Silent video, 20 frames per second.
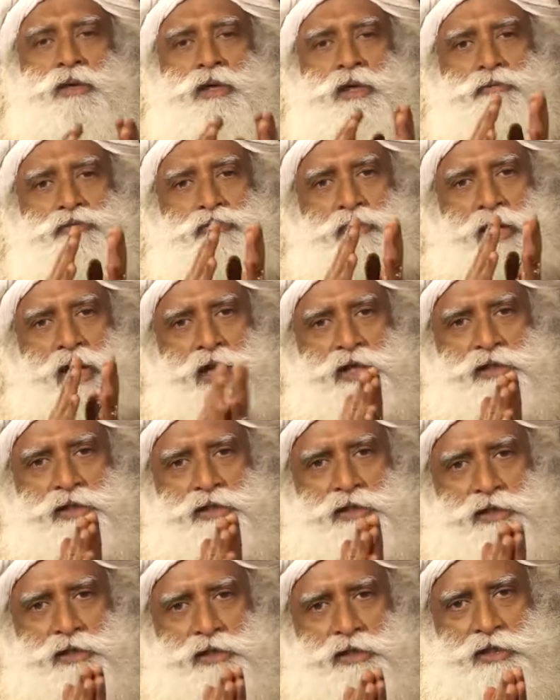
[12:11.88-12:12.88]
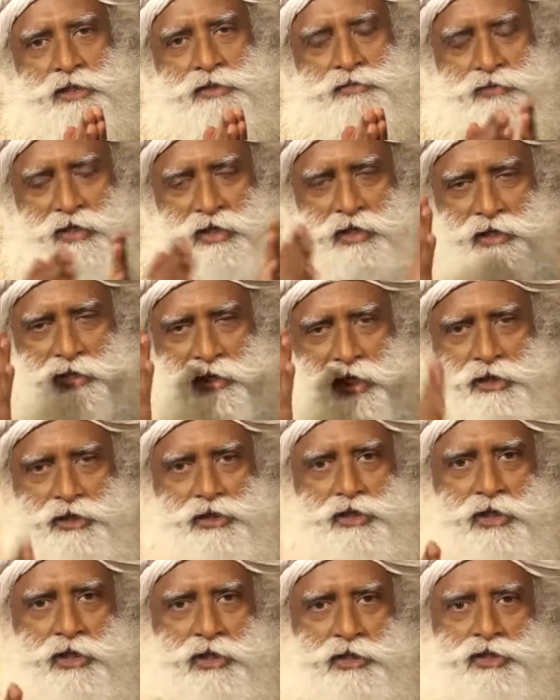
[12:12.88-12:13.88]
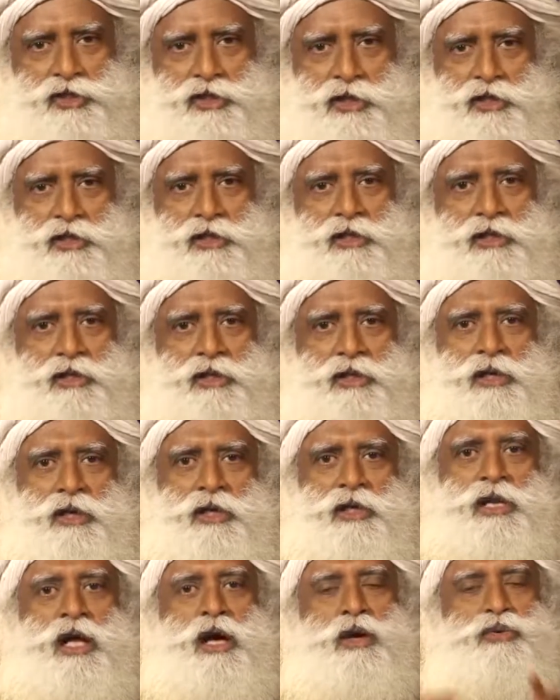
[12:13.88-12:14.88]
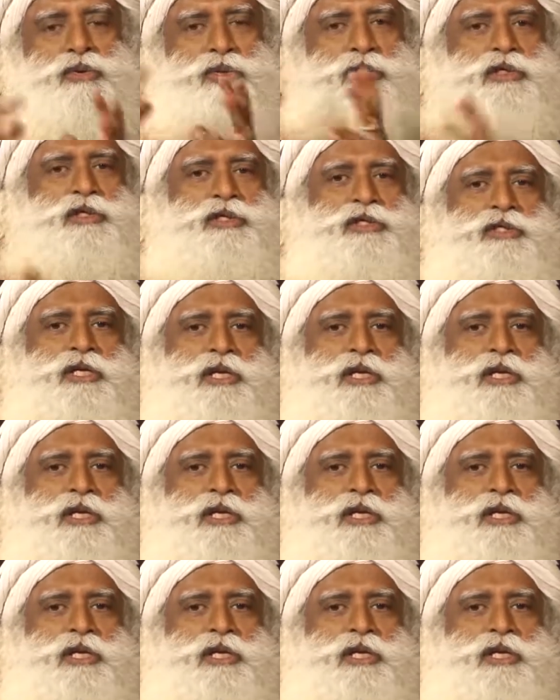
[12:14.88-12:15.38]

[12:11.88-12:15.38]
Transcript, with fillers: If your identity is very nationalistic, now this